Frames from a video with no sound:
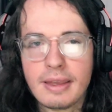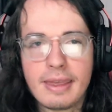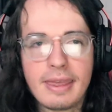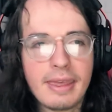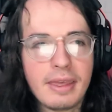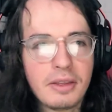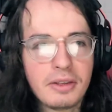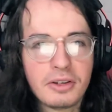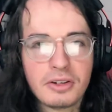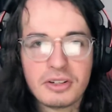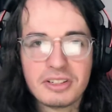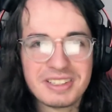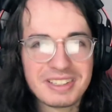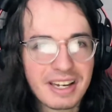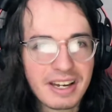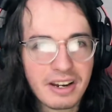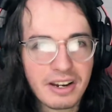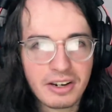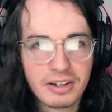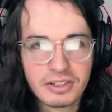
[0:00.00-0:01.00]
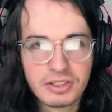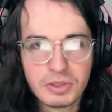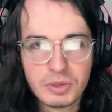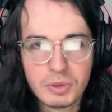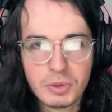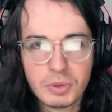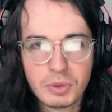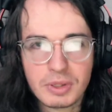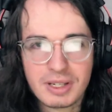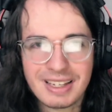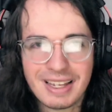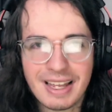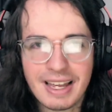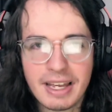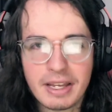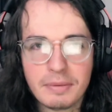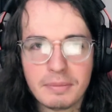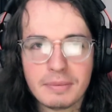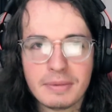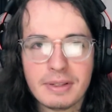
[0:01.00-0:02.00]
kill your desire to
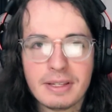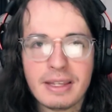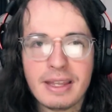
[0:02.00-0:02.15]
climb,